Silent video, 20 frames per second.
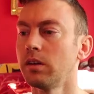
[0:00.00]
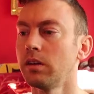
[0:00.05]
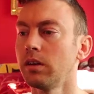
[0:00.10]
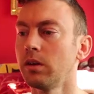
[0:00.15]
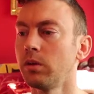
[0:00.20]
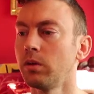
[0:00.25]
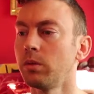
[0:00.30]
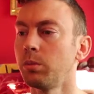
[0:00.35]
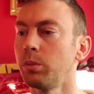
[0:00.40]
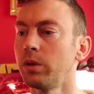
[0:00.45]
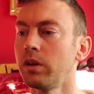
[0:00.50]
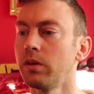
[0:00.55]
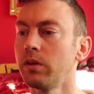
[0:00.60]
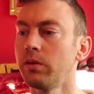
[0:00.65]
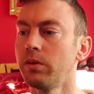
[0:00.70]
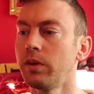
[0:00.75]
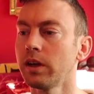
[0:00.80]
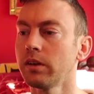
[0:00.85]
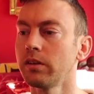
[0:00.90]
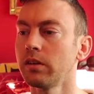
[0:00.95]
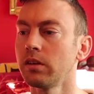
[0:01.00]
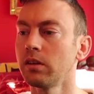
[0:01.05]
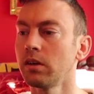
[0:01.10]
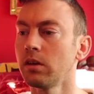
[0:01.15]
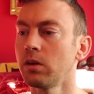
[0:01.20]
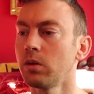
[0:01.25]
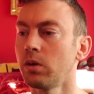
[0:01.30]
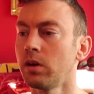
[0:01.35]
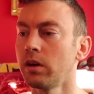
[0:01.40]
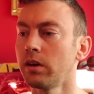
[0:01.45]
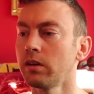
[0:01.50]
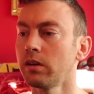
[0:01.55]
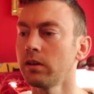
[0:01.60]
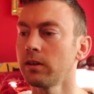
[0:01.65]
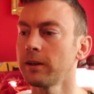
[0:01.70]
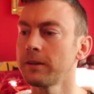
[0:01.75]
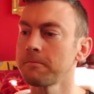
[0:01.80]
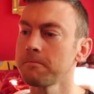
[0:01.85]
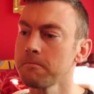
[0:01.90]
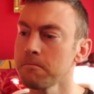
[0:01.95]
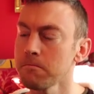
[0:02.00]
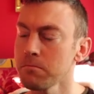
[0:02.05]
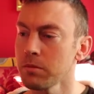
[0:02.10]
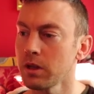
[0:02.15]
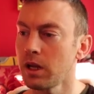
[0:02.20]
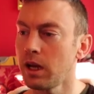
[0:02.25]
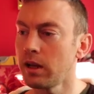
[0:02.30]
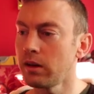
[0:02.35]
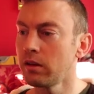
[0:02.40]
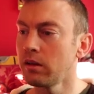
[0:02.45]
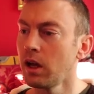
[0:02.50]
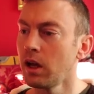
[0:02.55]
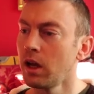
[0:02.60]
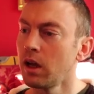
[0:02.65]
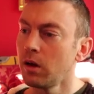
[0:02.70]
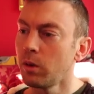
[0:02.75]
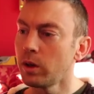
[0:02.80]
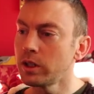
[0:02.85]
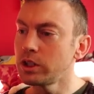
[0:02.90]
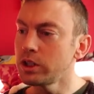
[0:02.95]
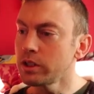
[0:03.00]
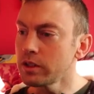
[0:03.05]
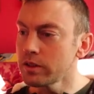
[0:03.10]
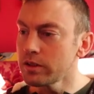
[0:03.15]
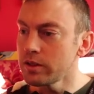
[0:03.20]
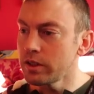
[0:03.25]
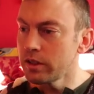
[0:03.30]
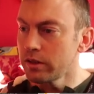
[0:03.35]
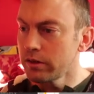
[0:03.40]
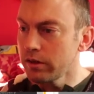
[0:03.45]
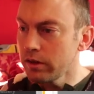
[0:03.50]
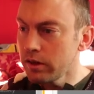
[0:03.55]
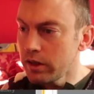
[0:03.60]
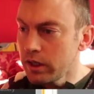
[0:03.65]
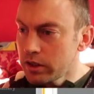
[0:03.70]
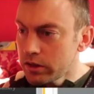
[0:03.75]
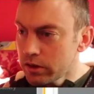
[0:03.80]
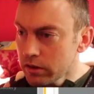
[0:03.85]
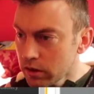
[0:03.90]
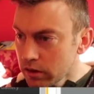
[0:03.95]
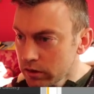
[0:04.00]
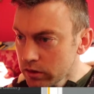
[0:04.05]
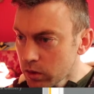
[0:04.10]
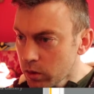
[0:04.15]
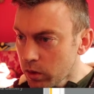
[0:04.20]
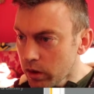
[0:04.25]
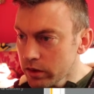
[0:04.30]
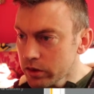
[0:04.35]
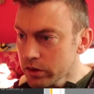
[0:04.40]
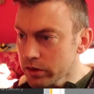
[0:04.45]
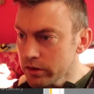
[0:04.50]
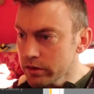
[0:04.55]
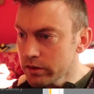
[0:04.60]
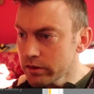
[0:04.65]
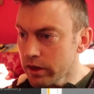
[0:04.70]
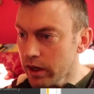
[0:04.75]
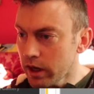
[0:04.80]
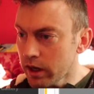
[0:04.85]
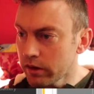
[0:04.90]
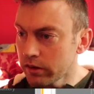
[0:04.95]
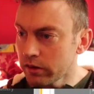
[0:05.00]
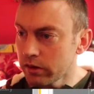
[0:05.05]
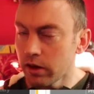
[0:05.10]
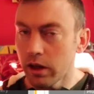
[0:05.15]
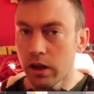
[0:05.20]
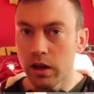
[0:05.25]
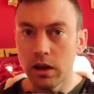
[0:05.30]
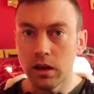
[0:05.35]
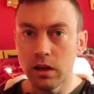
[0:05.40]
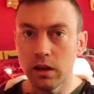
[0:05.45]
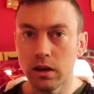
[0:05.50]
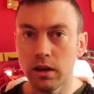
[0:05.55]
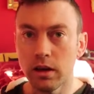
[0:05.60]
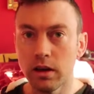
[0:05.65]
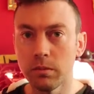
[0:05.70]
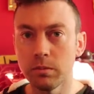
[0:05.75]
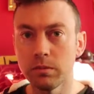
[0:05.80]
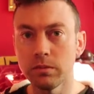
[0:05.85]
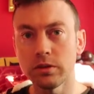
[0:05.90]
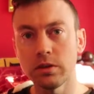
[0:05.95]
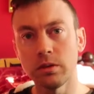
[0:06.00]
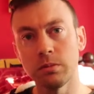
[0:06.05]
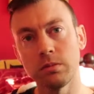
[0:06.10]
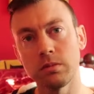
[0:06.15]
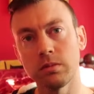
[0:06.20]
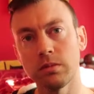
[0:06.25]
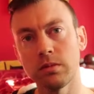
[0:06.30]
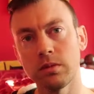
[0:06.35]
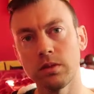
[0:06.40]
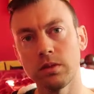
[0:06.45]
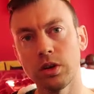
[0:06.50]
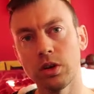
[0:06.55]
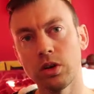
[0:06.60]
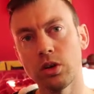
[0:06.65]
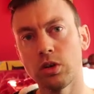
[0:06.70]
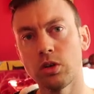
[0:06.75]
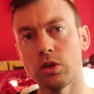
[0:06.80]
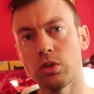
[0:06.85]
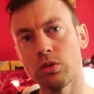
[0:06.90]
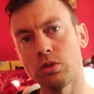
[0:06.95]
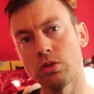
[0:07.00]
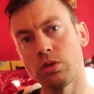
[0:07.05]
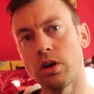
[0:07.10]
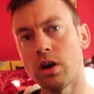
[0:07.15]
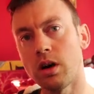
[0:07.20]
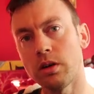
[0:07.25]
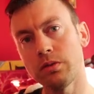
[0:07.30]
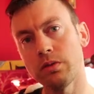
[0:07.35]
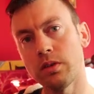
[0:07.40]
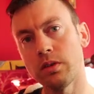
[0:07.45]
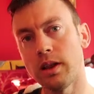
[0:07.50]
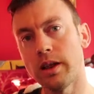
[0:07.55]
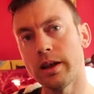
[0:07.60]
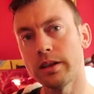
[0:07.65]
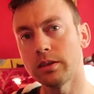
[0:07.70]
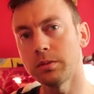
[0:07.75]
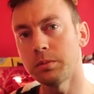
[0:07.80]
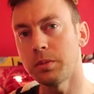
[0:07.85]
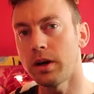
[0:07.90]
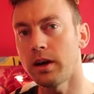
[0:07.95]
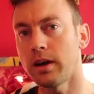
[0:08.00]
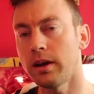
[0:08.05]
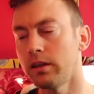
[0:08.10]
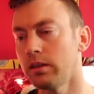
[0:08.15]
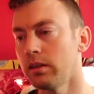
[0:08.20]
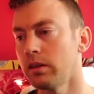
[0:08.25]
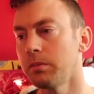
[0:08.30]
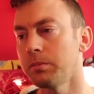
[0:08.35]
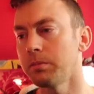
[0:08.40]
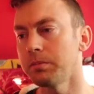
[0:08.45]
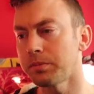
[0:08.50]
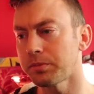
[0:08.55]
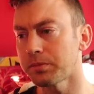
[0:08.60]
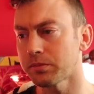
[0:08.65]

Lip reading: That would be affecting the quad. And what you'll see is that each of those quadrants has some graph lines behind them.